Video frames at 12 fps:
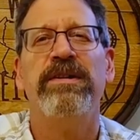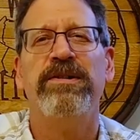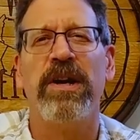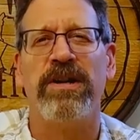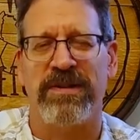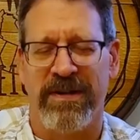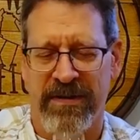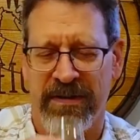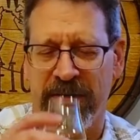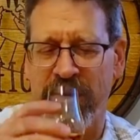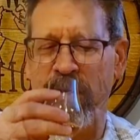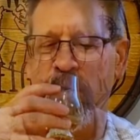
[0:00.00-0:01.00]
Cheers.
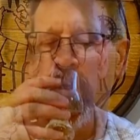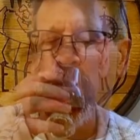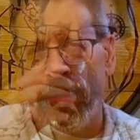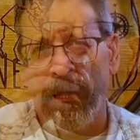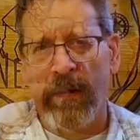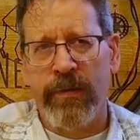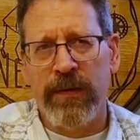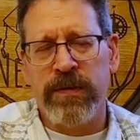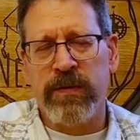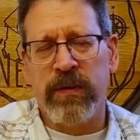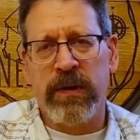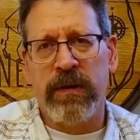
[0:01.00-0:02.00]

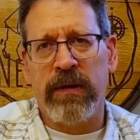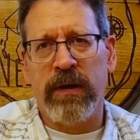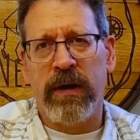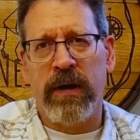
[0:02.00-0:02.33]
This one